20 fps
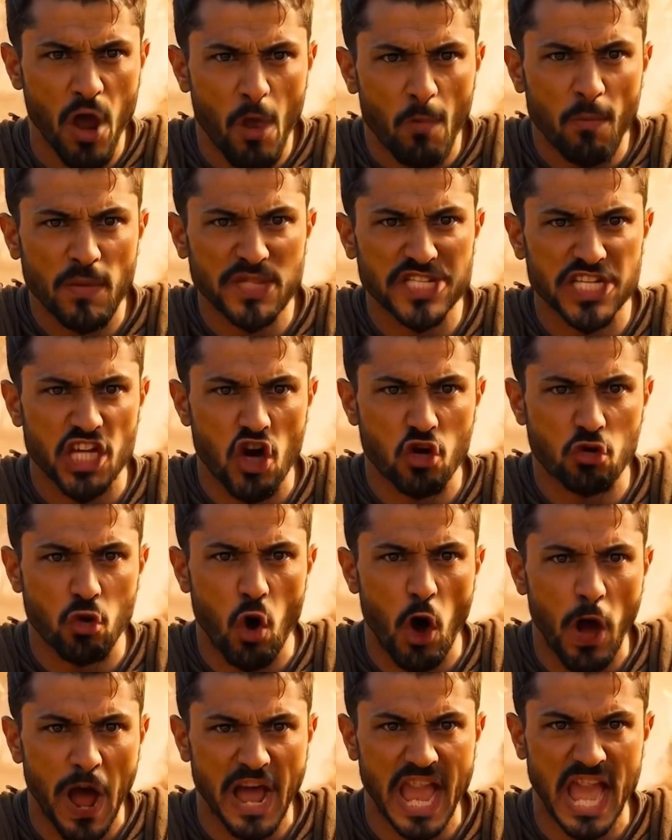His vision
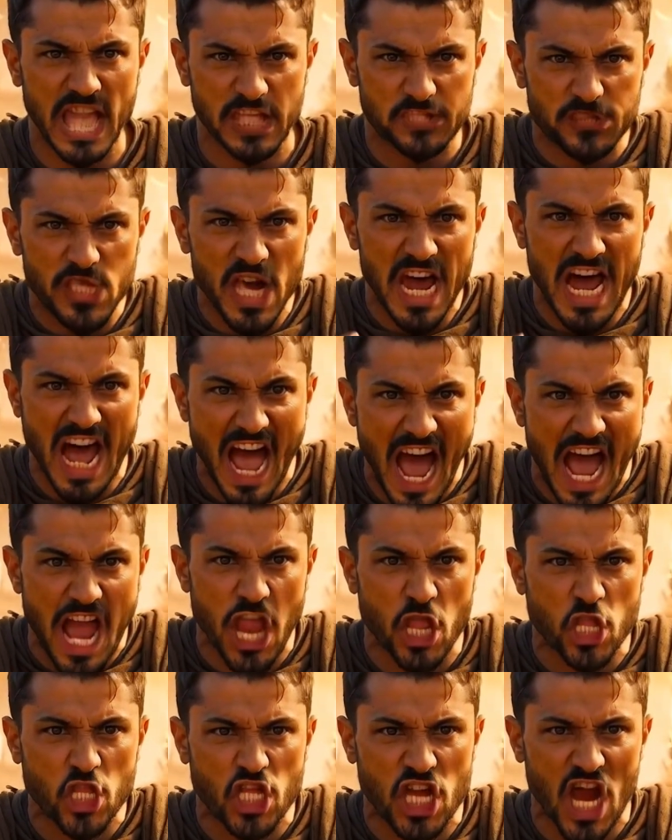blurred, and
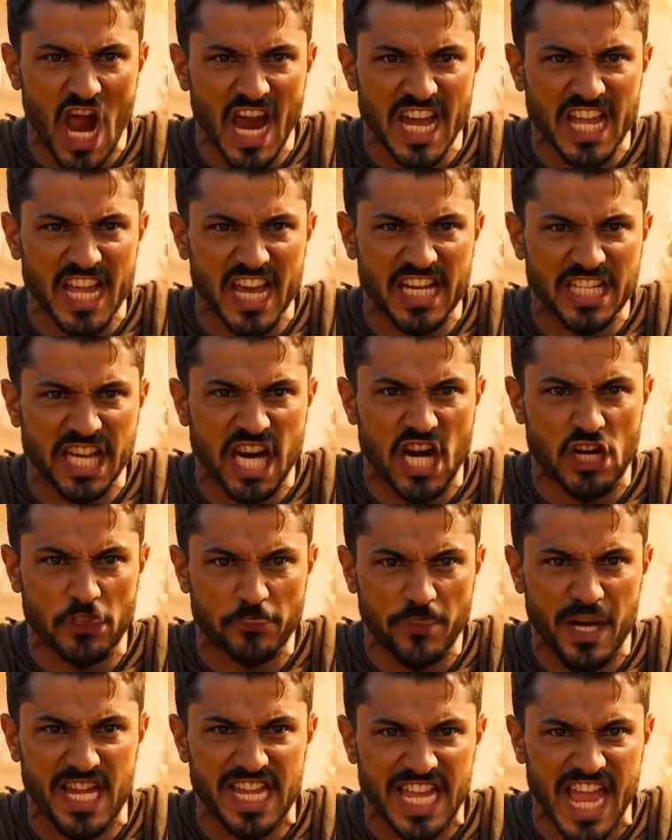red veins spread
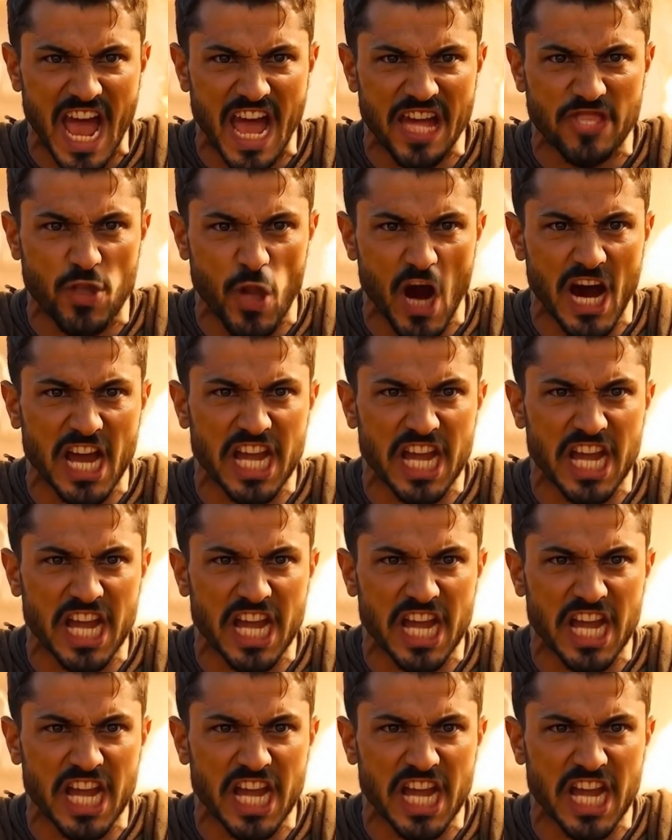across his skin.